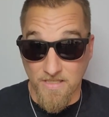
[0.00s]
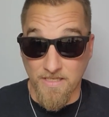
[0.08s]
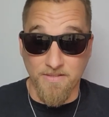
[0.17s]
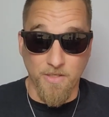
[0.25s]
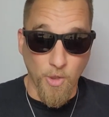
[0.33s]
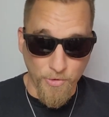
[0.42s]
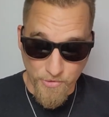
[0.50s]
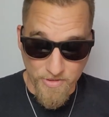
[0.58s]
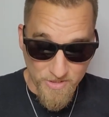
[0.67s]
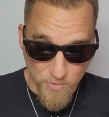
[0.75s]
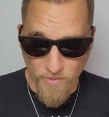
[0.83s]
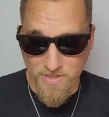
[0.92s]
I got the
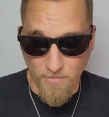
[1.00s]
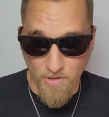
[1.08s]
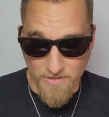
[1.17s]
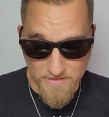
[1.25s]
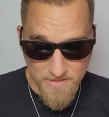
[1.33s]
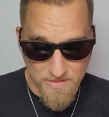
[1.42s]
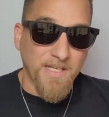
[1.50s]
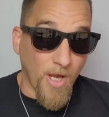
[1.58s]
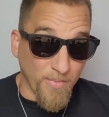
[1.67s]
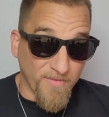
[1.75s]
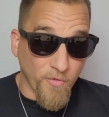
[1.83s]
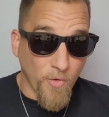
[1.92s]
120 months. Now,
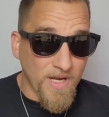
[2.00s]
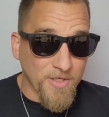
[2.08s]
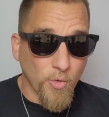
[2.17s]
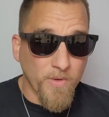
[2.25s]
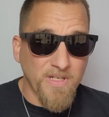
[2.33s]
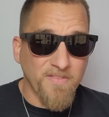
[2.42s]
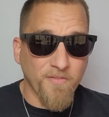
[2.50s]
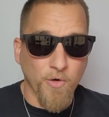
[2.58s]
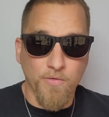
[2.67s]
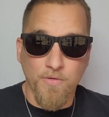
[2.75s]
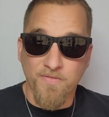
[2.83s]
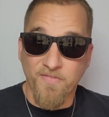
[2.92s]
before I go any further,